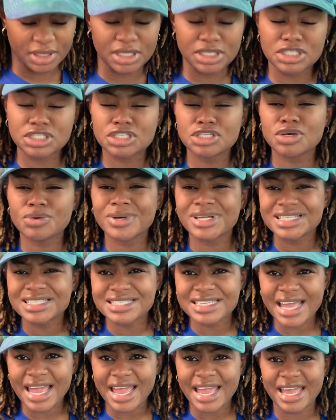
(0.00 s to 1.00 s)
2 a
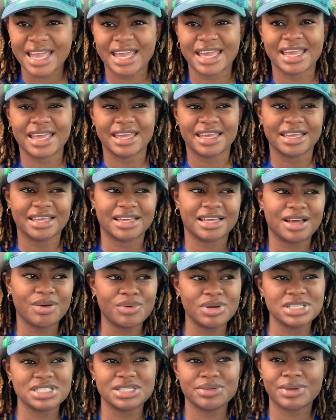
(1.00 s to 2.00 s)
day, I
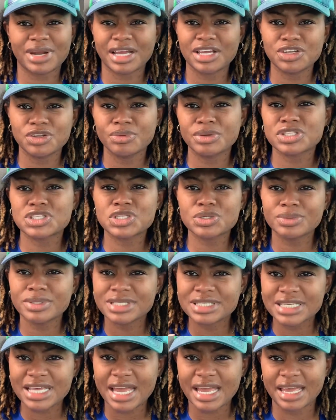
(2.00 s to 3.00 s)
want to see what I can do with 2 a
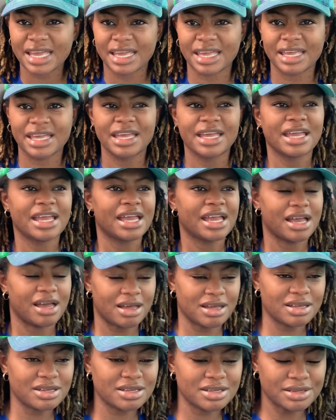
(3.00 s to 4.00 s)
day.
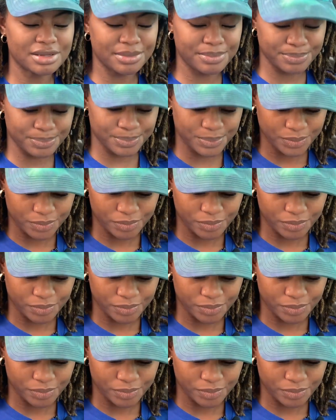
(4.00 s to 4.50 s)
I